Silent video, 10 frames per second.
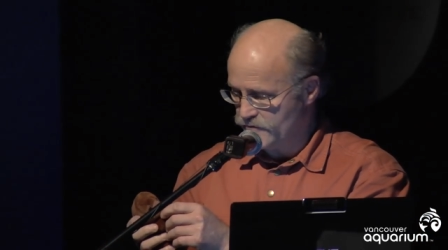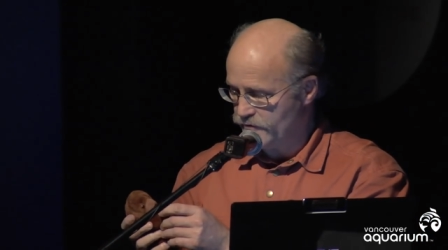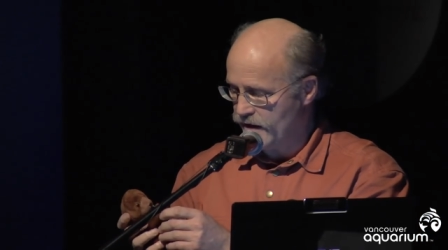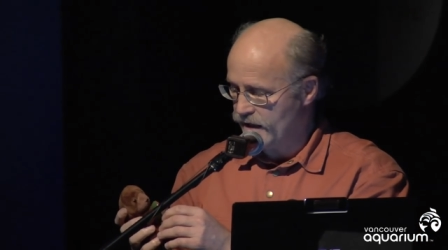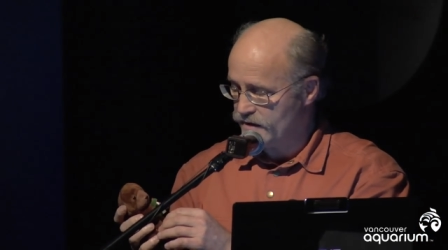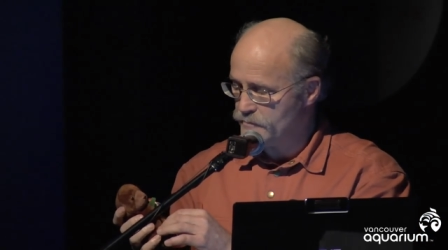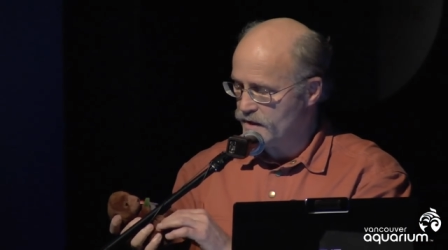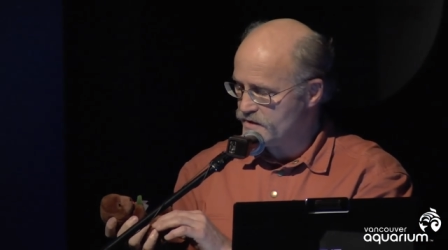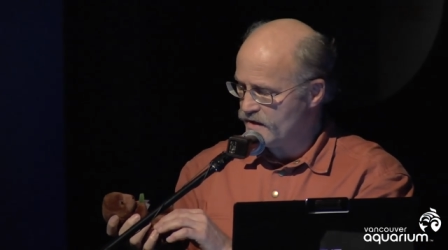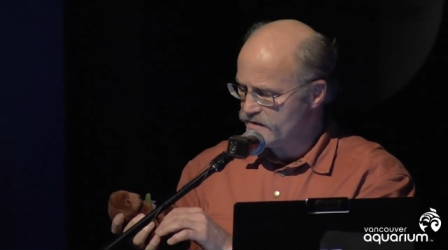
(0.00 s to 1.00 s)
In fact,
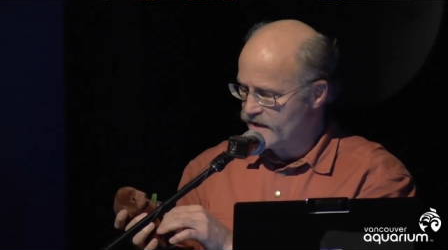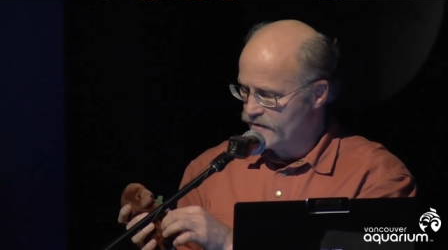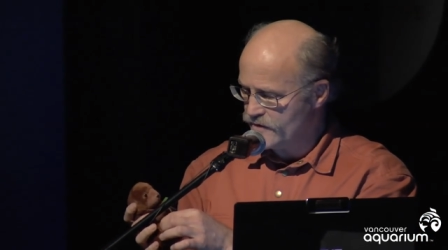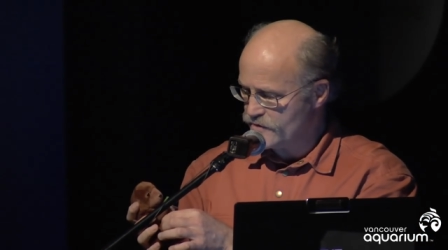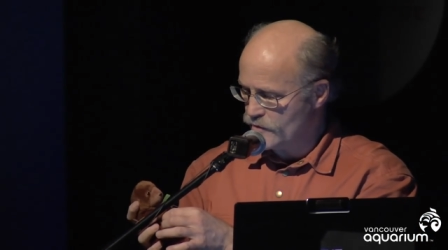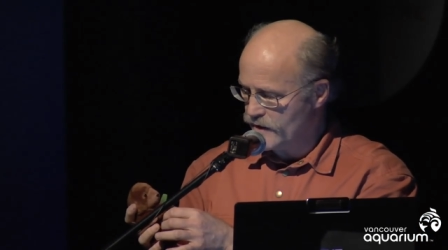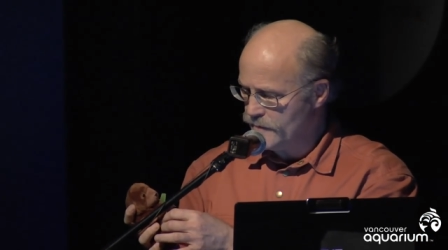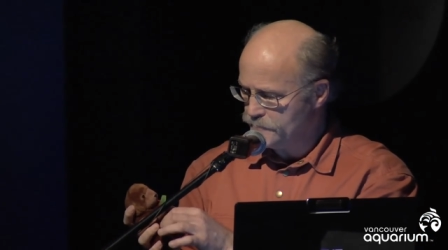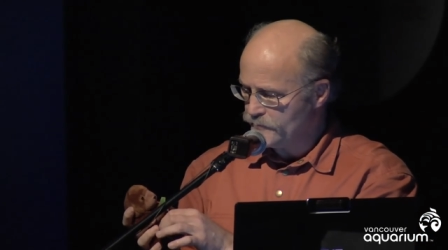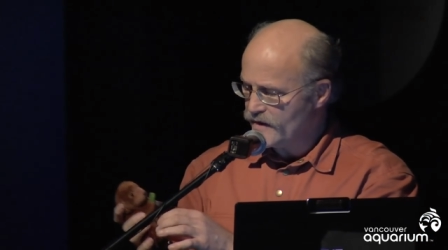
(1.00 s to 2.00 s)
my sons gave this to
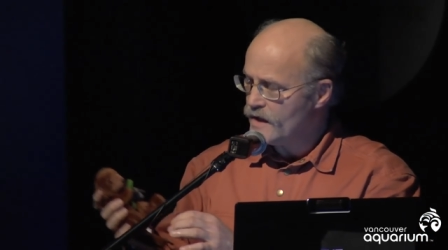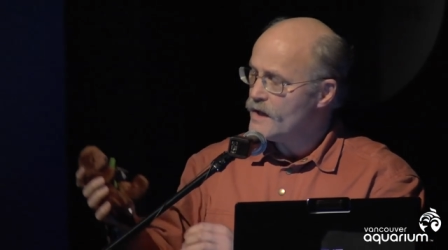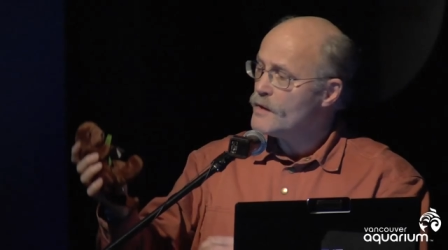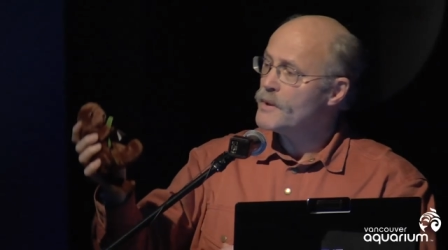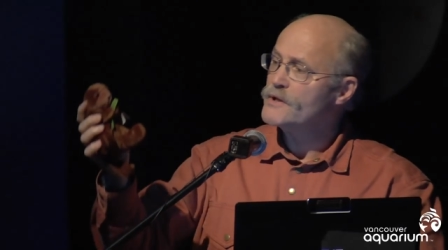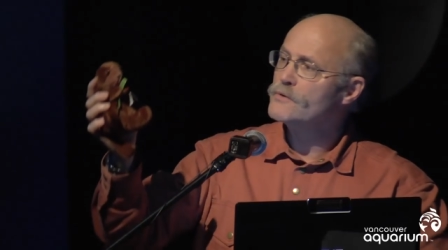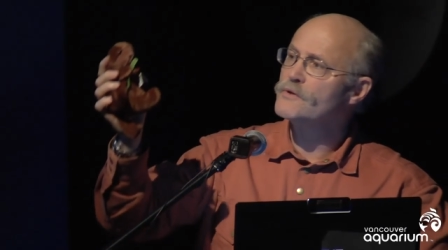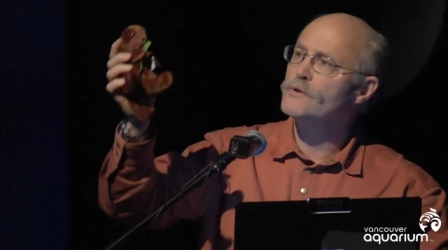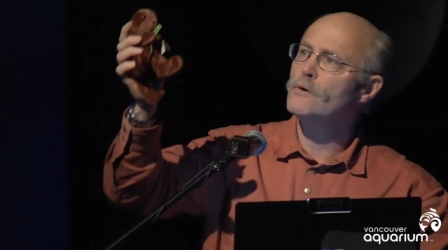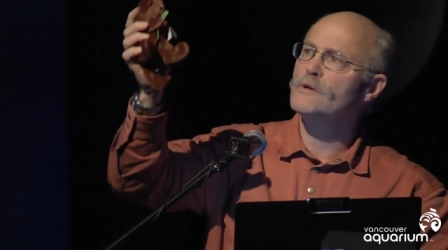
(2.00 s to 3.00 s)
me, but
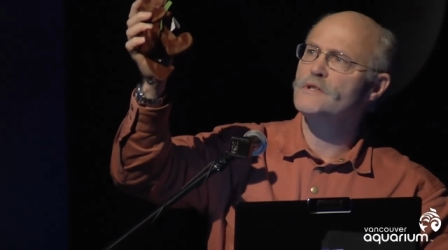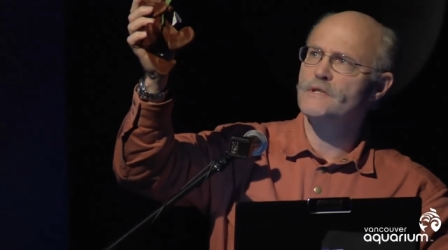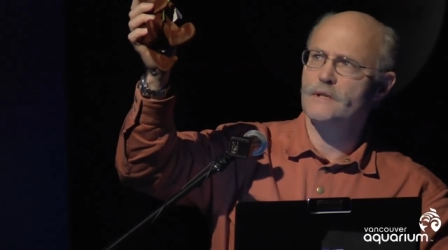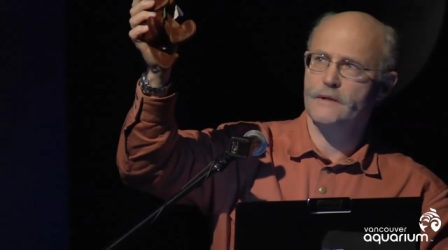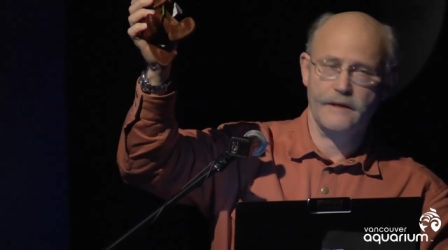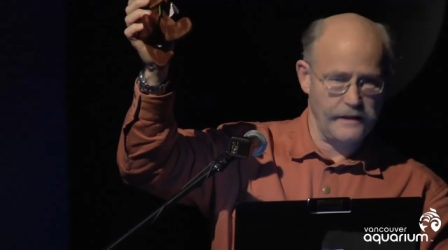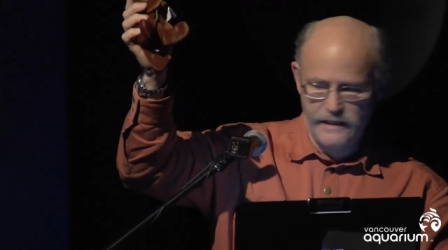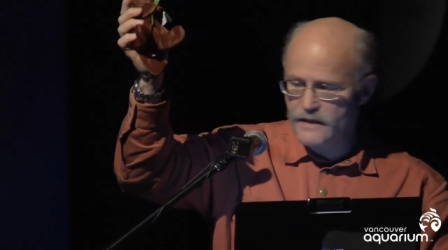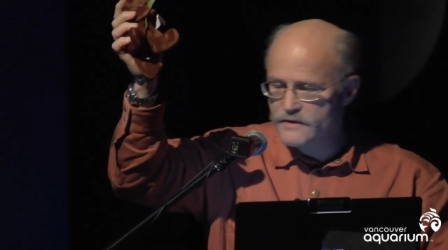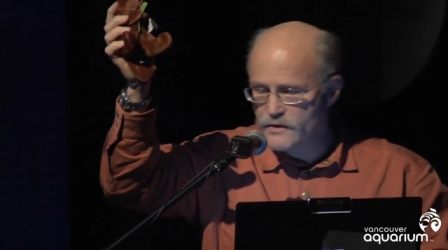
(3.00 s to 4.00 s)
you'll notice that
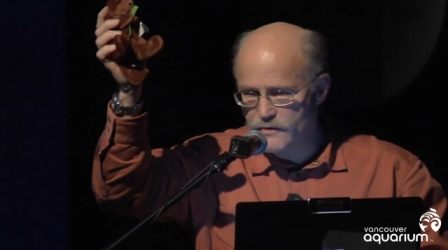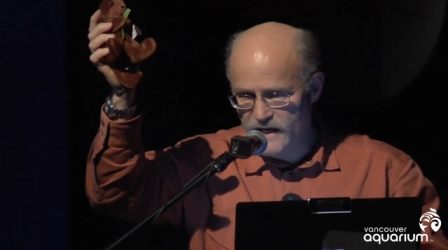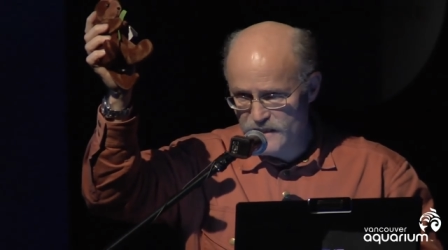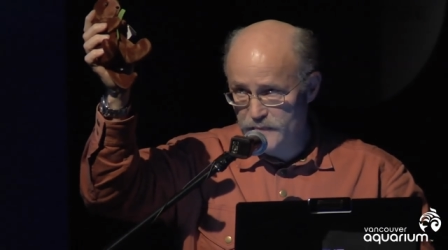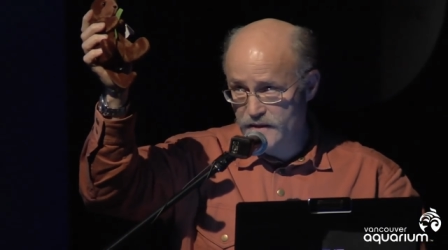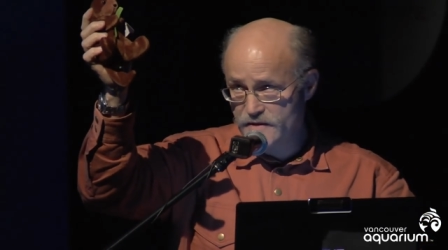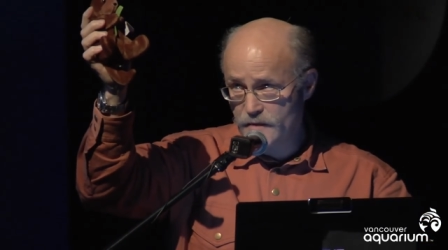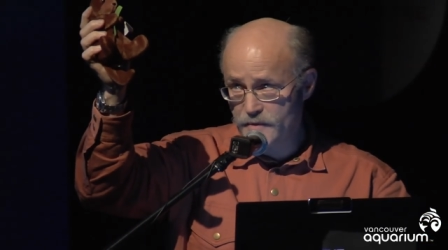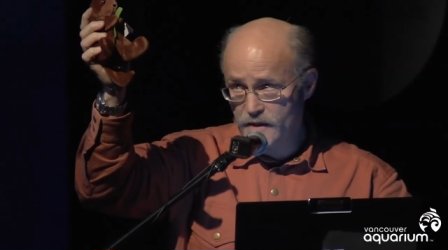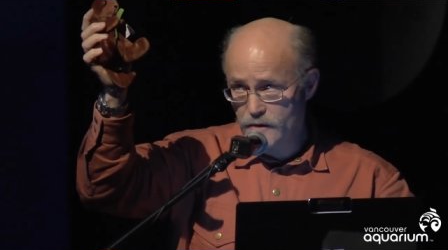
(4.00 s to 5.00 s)
it's grasping
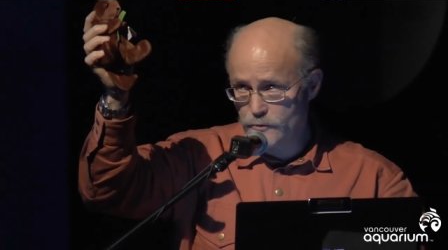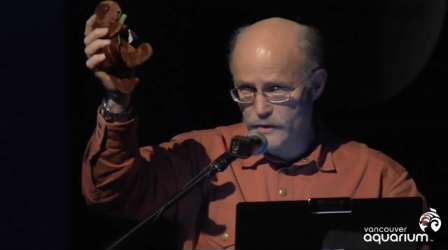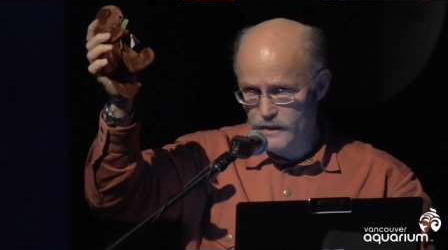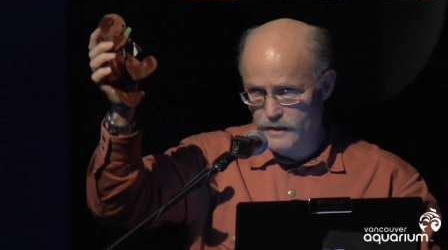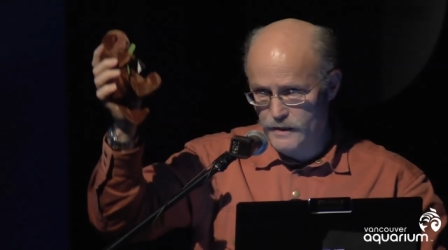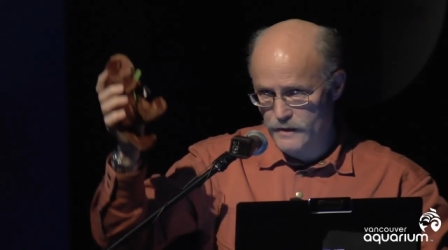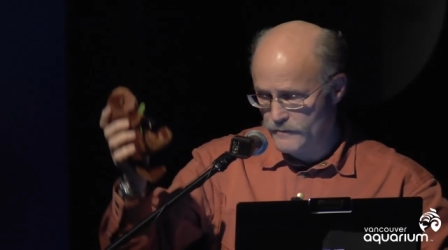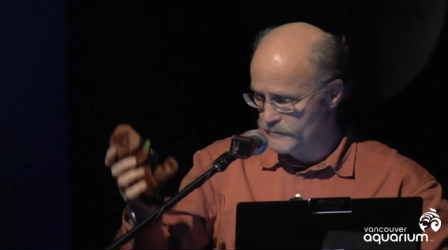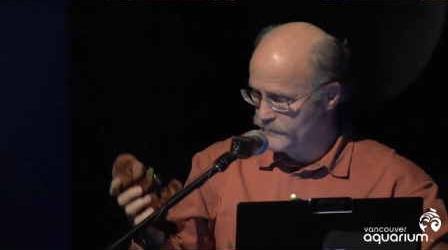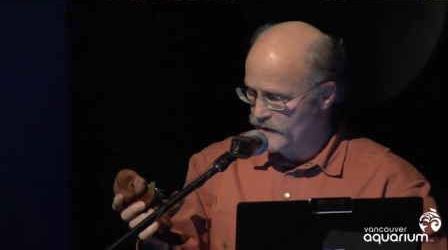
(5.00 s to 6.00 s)
something green.
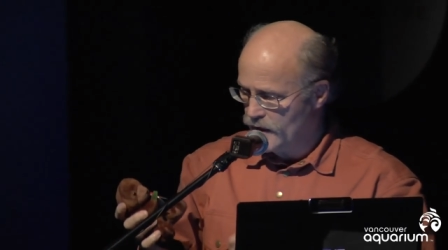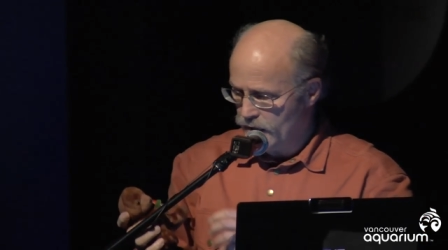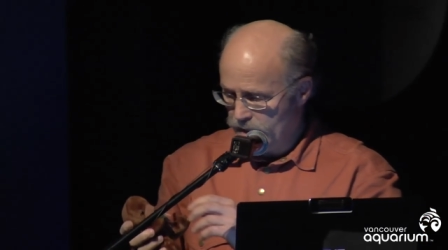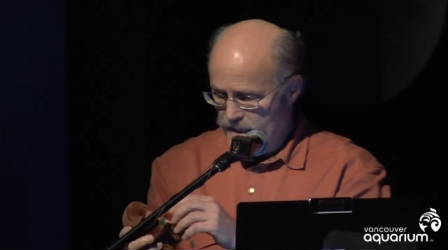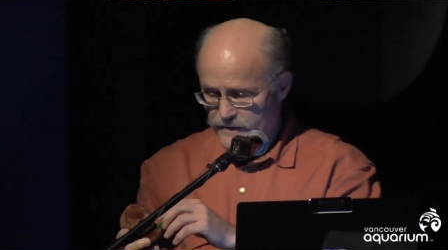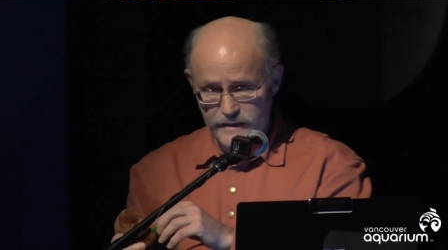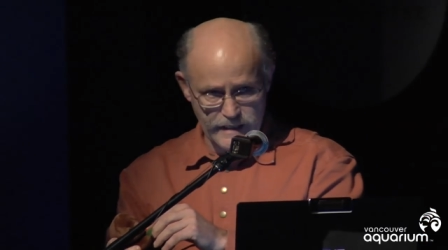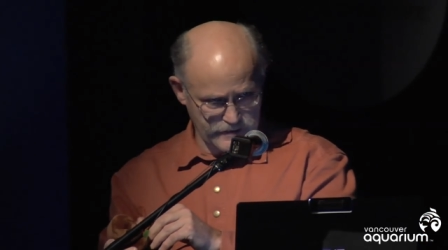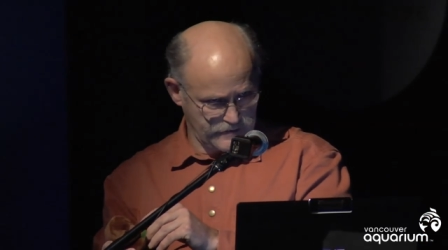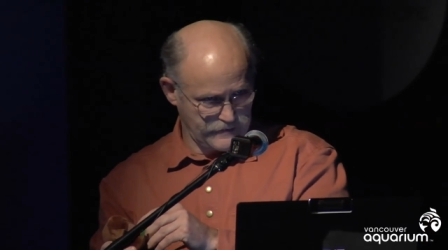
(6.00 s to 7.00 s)
And
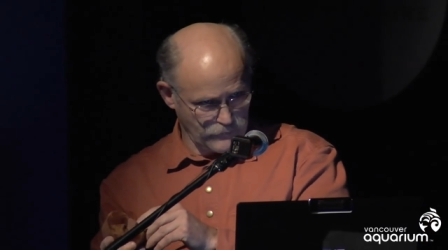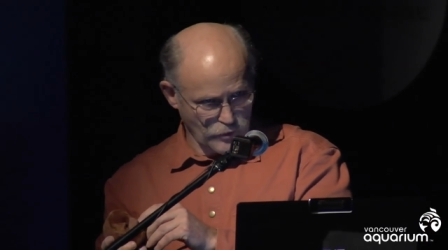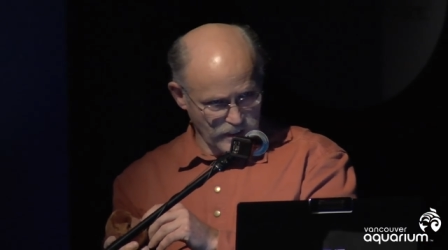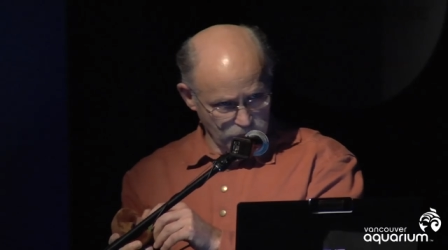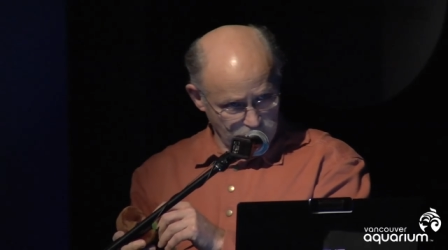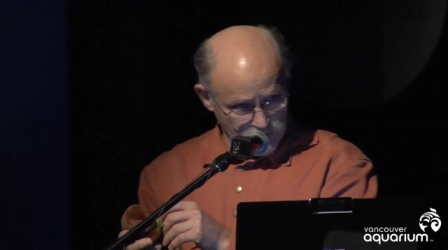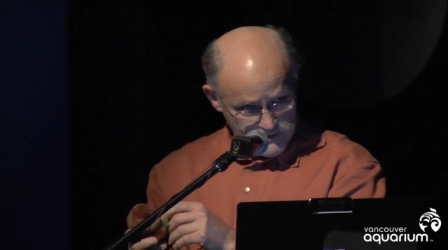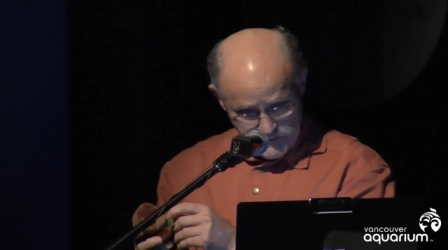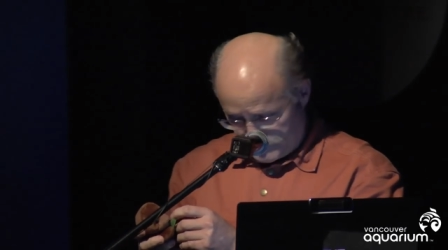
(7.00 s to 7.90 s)
that warning bells.